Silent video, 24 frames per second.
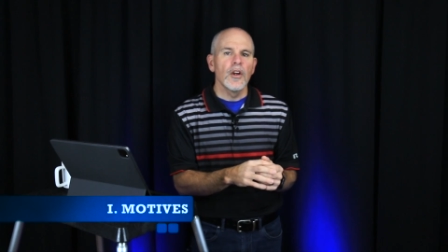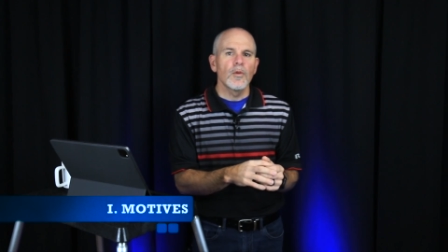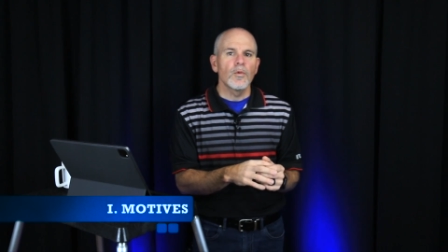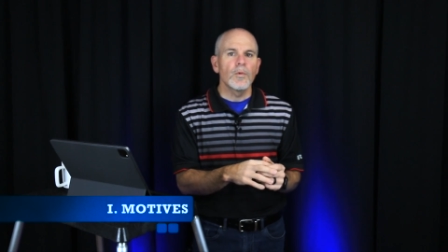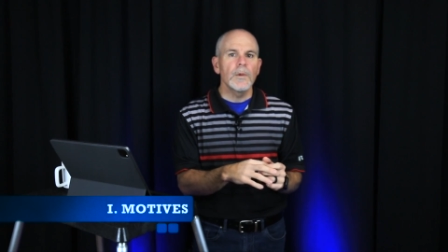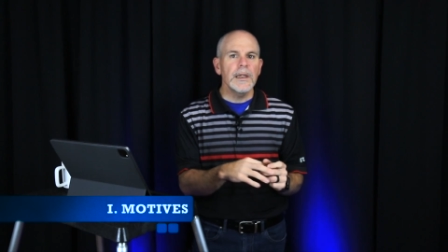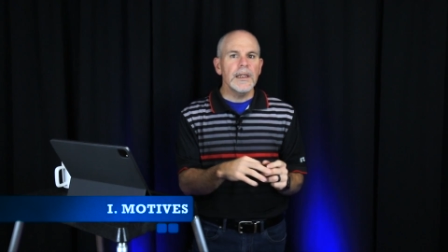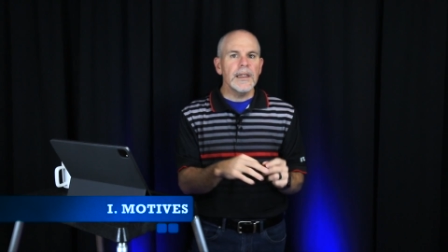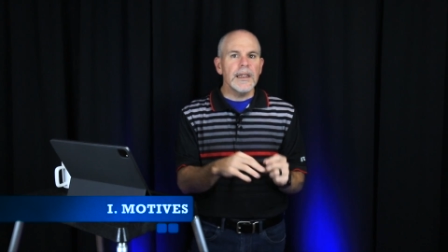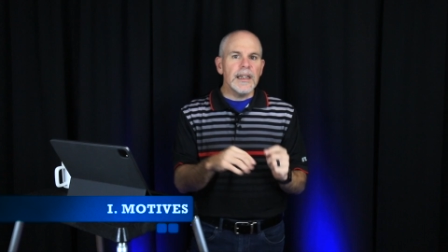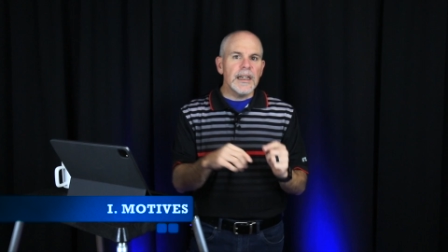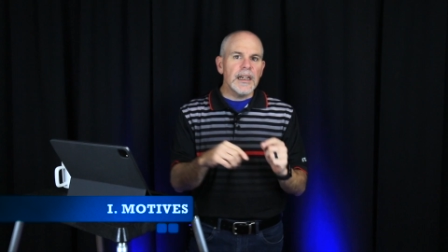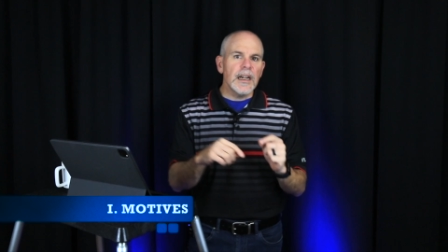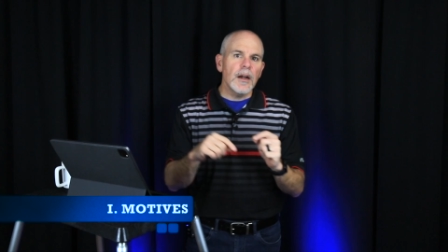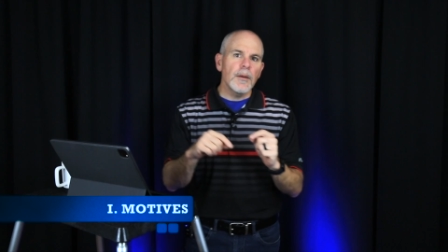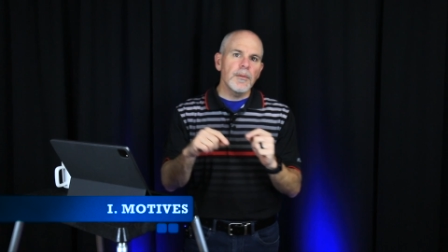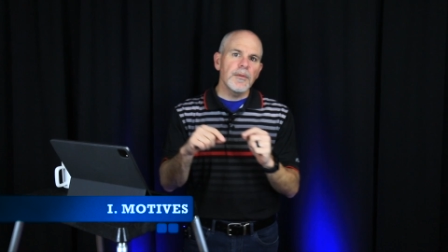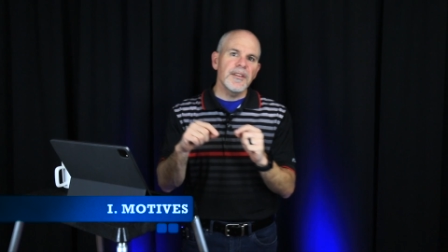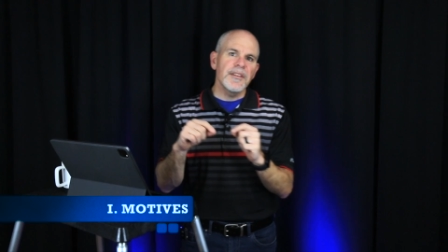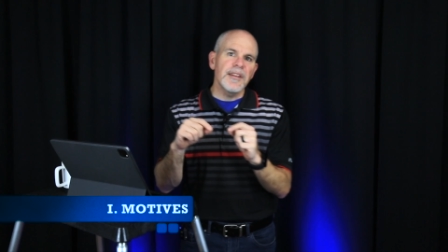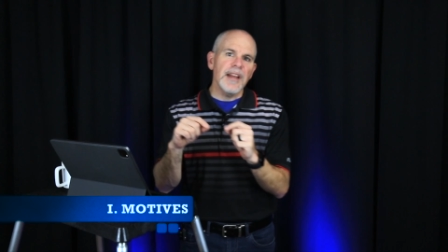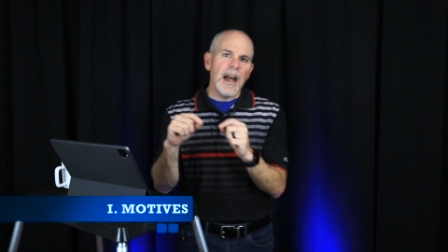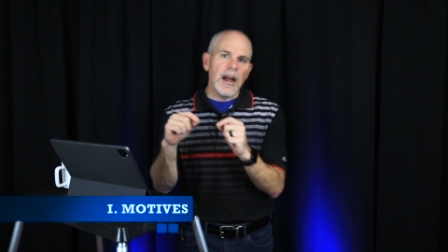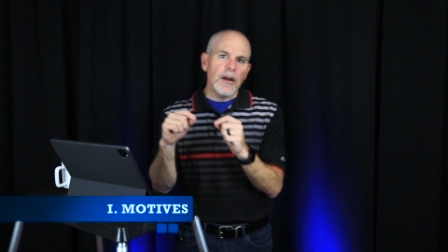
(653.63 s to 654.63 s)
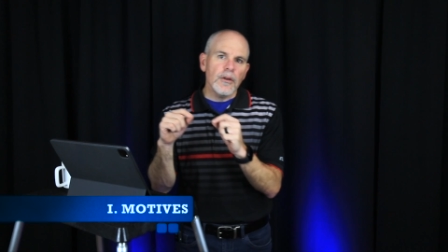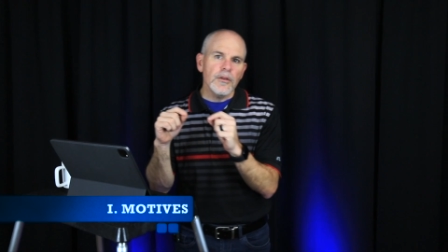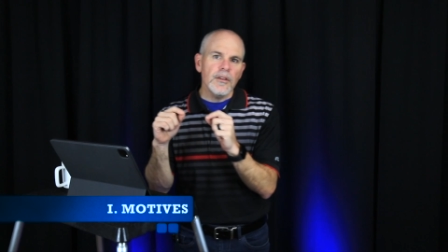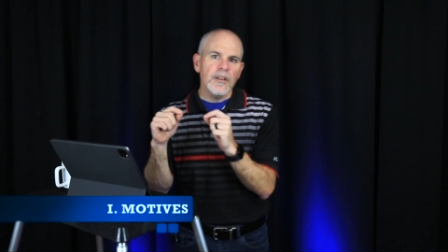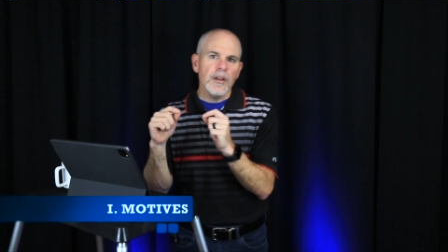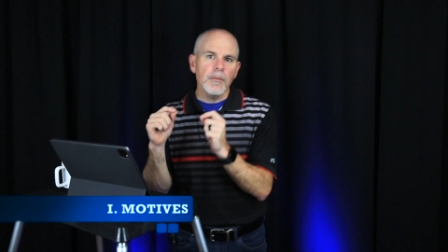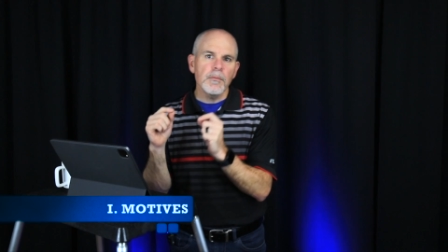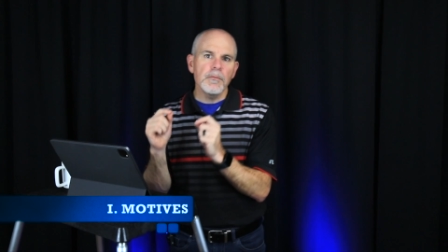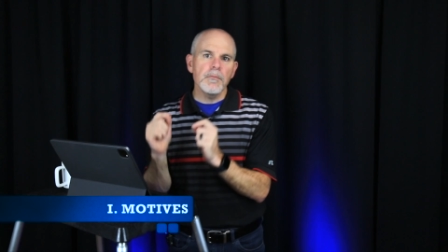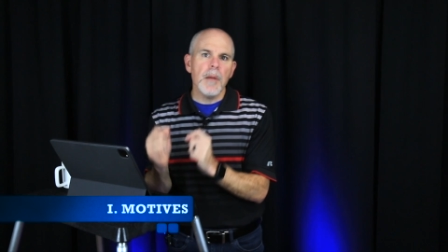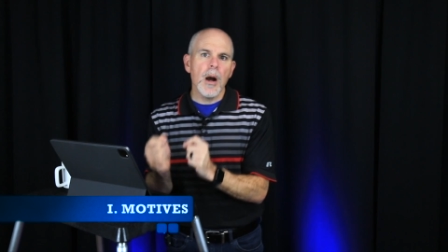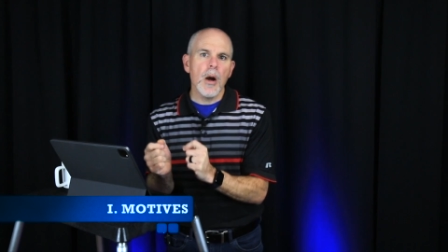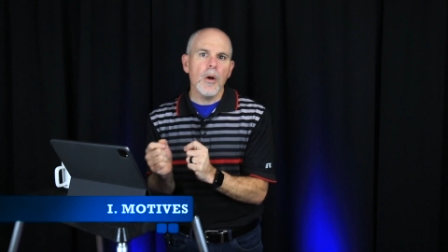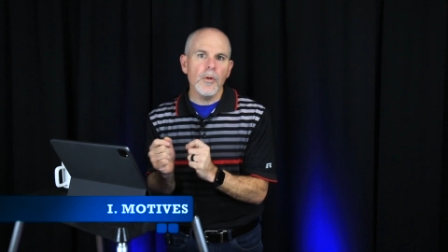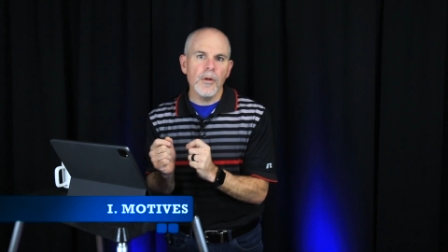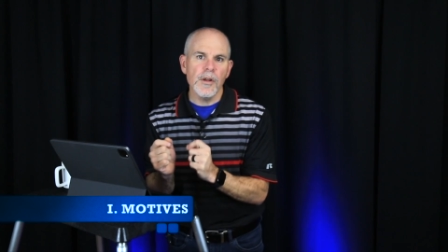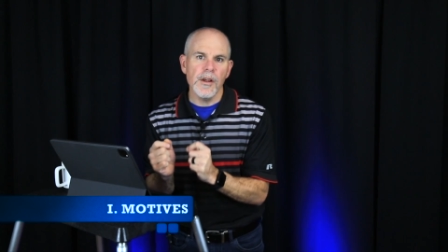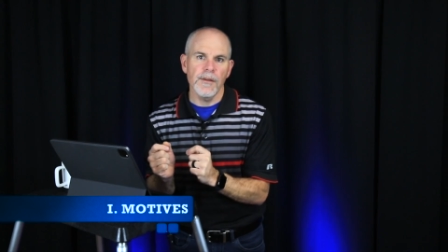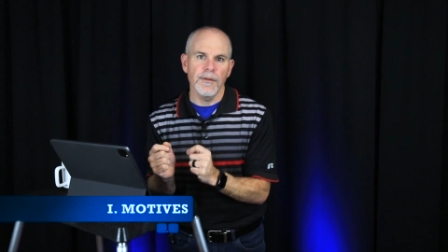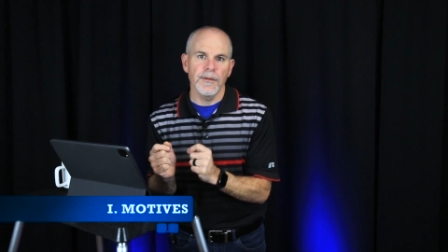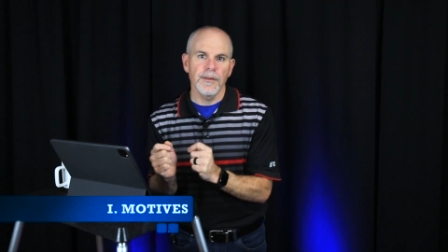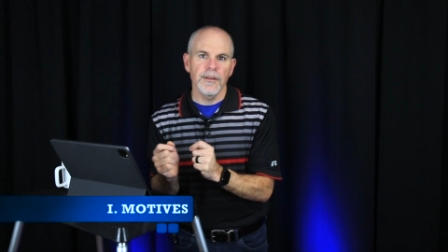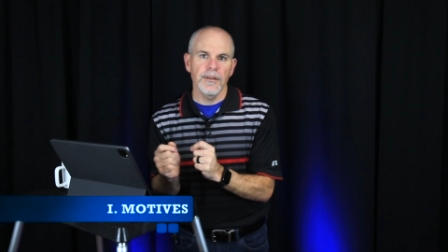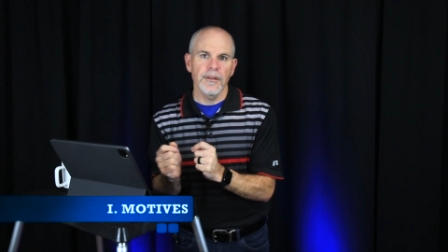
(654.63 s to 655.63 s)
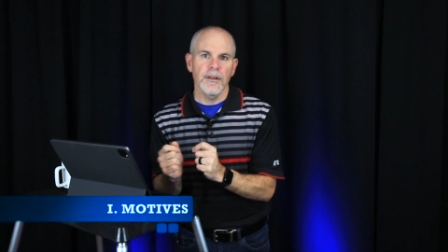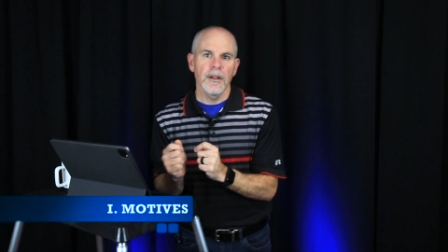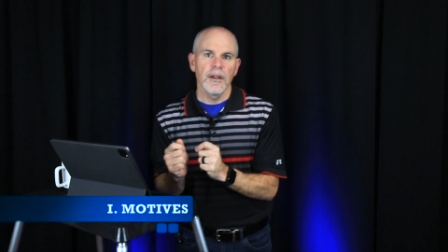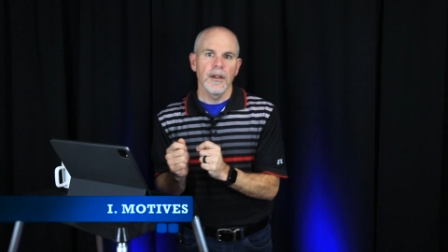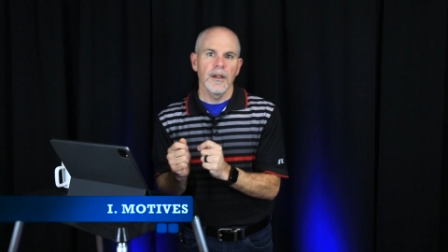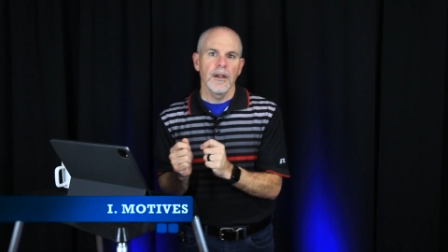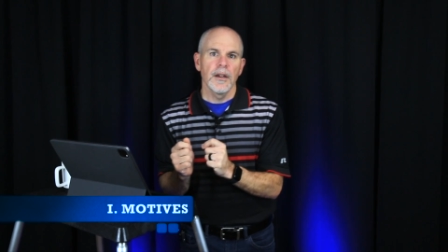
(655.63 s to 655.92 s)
really comes down to motives.